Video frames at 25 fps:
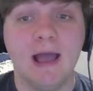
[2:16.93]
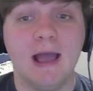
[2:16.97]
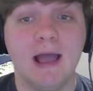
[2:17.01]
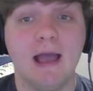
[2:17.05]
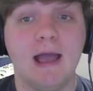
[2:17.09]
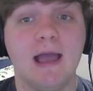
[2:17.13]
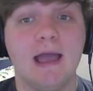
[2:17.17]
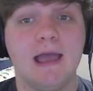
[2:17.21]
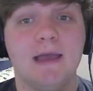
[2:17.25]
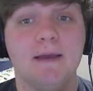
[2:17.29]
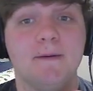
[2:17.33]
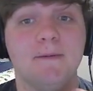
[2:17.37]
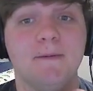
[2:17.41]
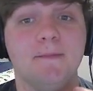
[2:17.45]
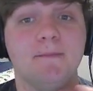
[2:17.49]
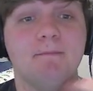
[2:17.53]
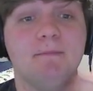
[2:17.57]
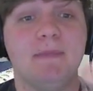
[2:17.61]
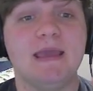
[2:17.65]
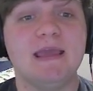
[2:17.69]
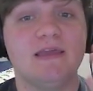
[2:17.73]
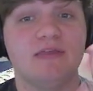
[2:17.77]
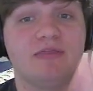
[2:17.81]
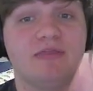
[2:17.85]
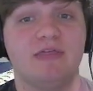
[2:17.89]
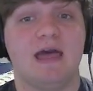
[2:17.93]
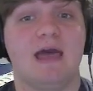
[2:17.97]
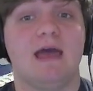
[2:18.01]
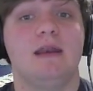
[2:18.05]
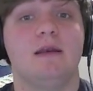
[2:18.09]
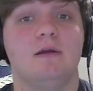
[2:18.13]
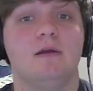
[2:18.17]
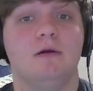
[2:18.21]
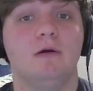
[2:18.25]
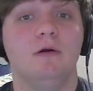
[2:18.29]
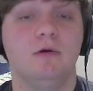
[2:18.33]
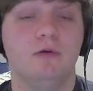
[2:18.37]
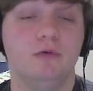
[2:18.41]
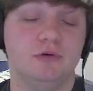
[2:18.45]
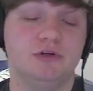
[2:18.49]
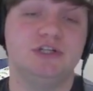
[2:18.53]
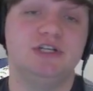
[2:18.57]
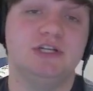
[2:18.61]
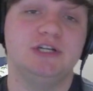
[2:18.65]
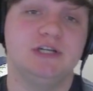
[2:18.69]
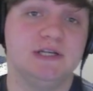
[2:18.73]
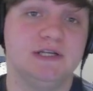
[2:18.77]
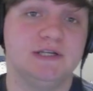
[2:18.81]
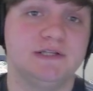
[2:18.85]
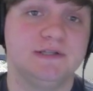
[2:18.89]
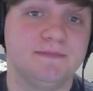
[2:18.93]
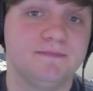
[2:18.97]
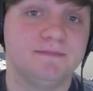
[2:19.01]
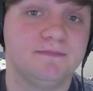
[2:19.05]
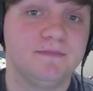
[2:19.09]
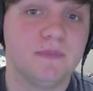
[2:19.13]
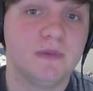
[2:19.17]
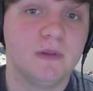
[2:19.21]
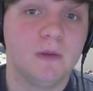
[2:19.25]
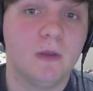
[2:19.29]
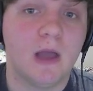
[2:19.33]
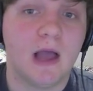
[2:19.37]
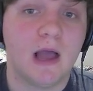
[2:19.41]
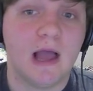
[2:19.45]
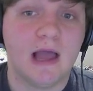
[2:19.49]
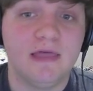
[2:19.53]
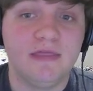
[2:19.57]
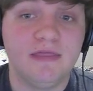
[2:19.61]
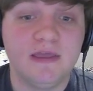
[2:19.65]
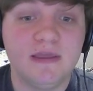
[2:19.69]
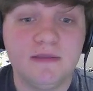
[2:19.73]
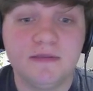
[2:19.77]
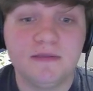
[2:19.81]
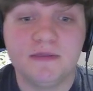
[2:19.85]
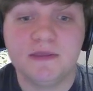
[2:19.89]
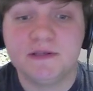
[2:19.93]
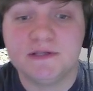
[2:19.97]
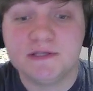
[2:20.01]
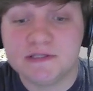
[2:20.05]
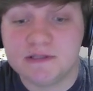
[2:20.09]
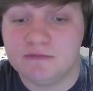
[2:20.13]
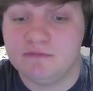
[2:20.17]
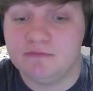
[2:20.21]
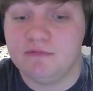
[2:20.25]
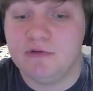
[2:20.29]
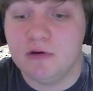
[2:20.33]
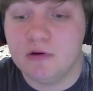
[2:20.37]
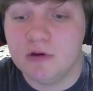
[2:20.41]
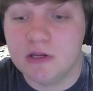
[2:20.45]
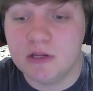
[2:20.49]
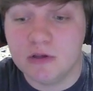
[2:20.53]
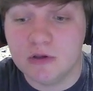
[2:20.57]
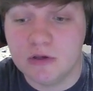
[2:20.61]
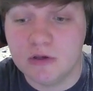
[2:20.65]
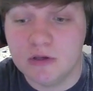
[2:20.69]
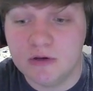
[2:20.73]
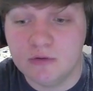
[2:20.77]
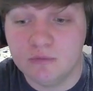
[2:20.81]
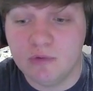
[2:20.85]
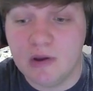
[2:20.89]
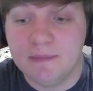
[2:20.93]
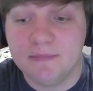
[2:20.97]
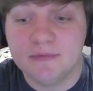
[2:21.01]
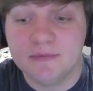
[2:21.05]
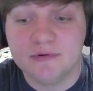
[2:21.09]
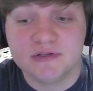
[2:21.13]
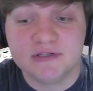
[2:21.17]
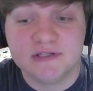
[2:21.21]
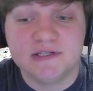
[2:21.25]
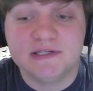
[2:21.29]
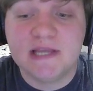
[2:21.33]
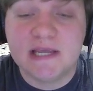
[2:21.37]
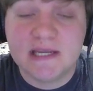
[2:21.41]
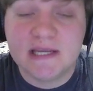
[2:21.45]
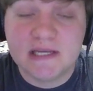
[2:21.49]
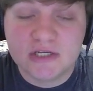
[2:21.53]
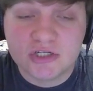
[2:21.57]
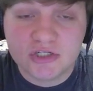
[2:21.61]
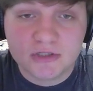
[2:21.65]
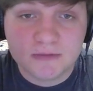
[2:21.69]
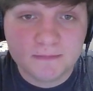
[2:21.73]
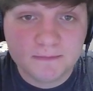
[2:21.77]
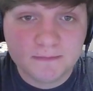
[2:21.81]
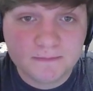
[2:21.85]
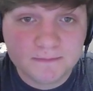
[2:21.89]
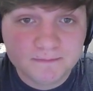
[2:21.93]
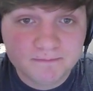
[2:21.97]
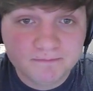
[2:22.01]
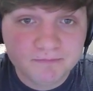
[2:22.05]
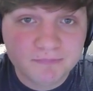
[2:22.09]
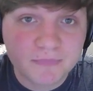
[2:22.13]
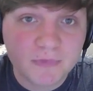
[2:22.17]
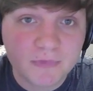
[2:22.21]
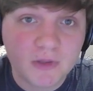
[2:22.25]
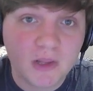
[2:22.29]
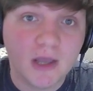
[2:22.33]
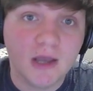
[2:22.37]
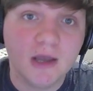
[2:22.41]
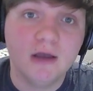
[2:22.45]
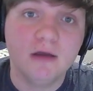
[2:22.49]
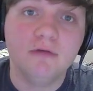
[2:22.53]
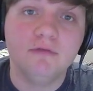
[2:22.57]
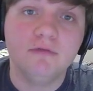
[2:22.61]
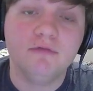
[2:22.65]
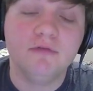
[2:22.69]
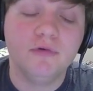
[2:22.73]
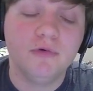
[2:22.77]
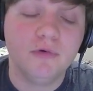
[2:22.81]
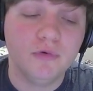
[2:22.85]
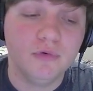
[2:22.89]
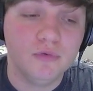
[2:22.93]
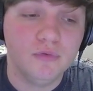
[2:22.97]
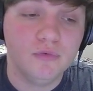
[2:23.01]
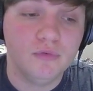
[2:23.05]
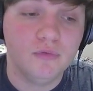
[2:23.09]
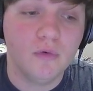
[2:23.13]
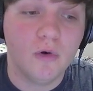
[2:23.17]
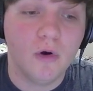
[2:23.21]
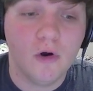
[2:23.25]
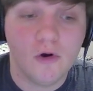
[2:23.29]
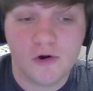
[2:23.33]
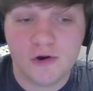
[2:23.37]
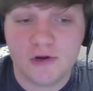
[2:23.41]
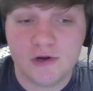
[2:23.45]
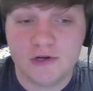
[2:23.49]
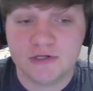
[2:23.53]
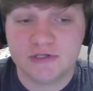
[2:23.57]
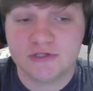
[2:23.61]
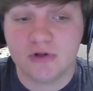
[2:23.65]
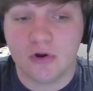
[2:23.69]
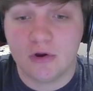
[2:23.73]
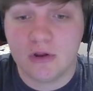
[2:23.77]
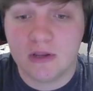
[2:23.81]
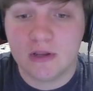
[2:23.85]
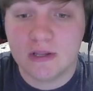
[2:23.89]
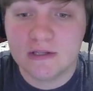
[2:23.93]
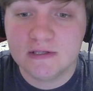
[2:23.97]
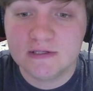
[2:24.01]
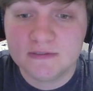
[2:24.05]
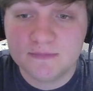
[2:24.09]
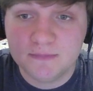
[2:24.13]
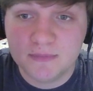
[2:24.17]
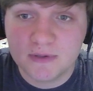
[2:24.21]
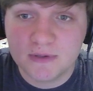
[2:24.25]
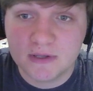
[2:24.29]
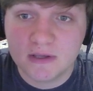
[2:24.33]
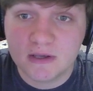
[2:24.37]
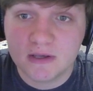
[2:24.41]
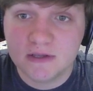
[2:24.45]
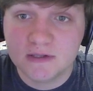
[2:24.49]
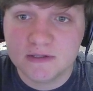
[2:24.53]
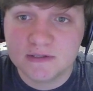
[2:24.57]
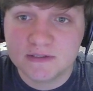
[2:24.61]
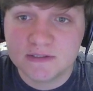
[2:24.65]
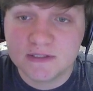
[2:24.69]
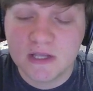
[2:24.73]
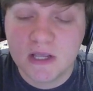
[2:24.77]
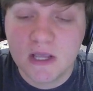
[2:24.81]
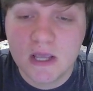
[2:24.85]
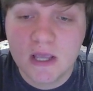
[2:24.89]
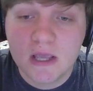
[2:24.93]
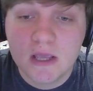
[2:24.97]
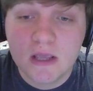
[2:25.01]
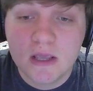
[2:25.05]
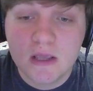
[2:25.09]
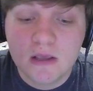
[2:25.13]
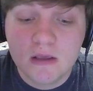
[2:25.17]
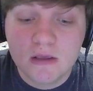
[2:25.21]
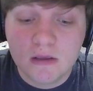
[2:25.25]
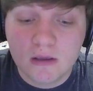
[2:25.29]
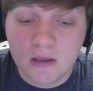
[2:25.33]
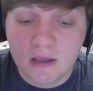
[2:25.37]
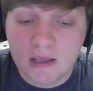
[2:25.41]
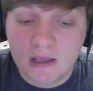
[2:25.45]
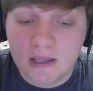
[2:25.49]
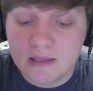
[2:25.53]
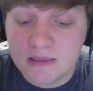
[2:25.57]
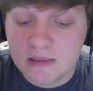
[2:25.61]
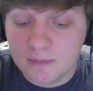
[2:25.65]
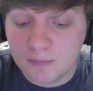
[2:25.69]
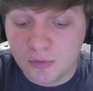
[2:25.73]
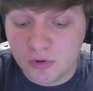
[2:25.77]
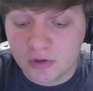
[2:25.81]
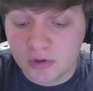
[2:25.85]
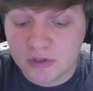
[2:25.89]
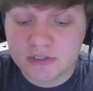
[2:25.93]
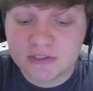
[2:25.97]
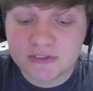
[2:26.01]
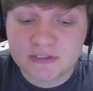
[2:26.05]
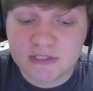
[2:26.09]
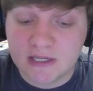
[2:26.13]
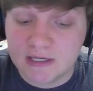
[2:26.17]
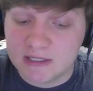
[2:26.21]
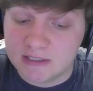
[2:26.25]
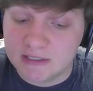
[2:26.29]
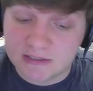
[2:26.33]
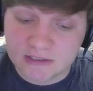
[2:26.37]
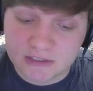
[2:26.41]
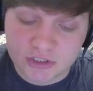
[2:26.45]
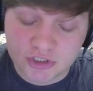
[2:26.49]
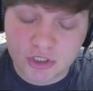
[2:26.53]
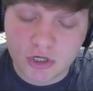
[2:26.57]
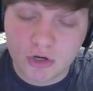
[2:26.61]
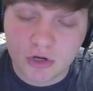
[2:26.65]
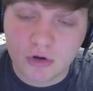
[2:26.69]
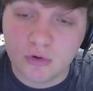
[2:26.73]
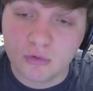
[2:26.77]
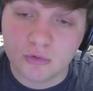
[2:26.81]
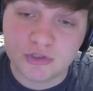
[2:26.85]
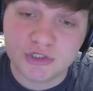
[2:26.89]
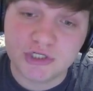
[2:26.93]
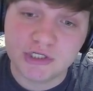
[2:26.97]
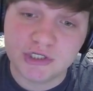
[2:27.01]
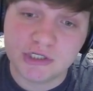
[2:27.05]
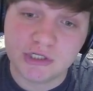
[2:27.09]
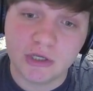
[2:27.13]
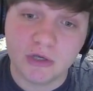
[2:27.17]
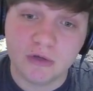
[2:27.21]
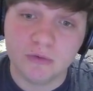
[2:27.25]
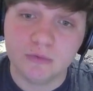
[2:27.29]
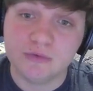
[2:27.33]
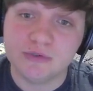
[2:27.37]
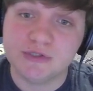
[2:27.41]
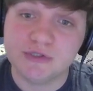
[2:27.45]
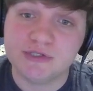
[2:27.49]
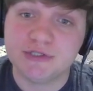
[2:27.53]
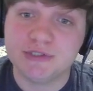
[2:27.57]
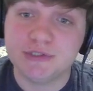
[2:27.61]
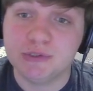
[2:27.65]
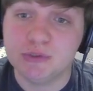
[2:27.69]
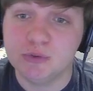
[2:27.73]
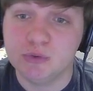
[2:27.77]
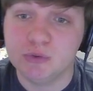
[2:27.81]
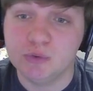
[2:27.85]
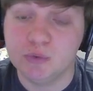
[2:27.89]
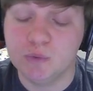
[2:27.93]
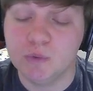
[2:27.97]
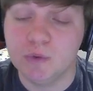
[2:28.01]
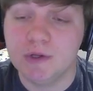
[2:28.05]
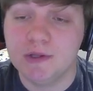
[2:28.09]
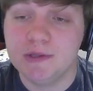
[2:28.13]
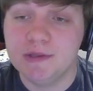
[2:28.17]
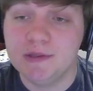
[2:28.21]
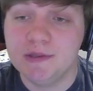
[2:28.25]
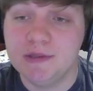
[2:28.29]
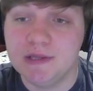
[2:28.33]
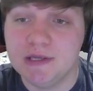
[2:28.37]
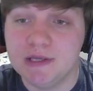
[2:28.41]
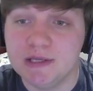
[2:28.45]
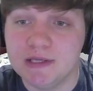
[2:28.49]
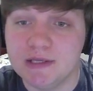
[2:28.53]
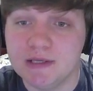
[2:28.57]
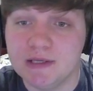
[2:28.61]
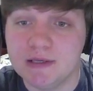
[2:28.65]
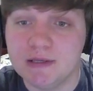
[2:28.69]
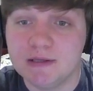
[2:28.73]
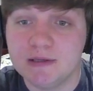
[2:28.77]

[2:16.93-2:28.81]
and make that who she is. I think this is a very good representation of who Arya Stark is, because in the books and in the show, she goes to the